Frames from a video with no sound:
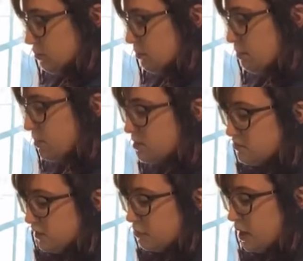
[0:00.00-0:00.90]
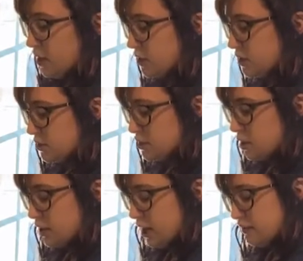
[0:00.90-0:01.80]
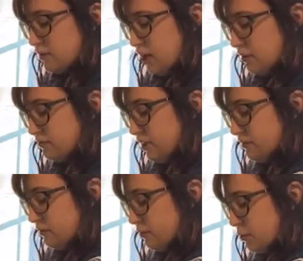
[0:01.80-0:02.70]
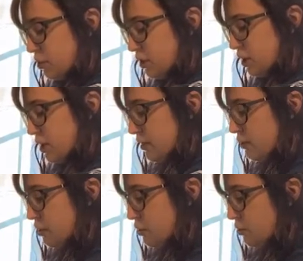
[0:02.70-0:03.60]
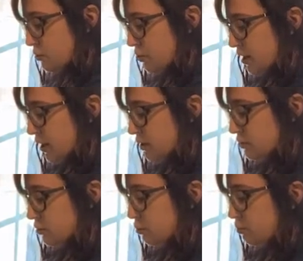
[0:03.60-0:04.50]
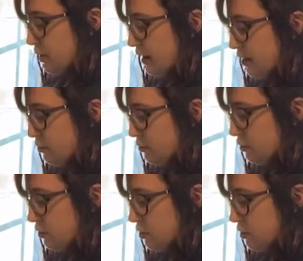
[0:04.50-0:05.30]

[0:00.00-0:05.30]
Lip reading: My beef and my onions already have a lot of flavor from cooking on their own, getting a little brown.